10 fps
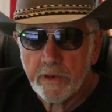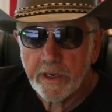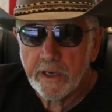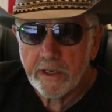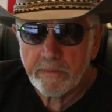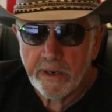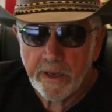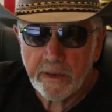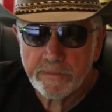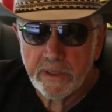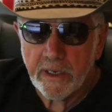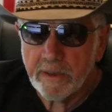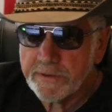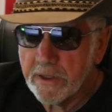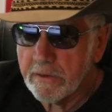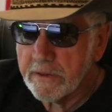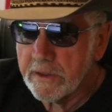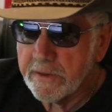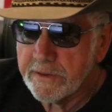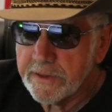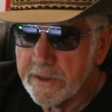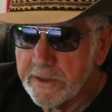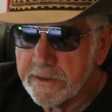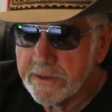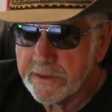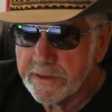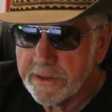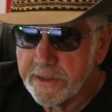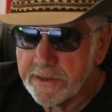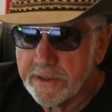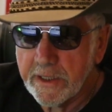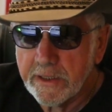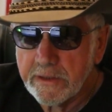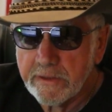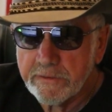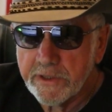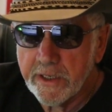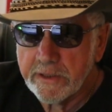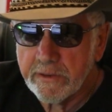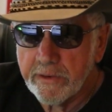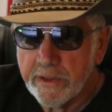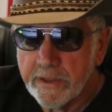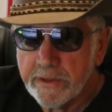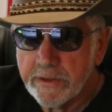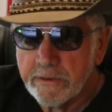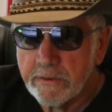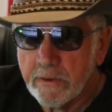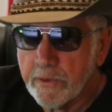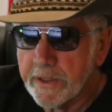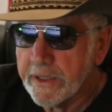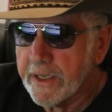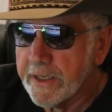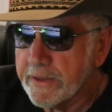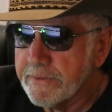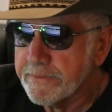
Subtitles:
again, my name's Gabe Zolna. This is the 16th of January, 2019.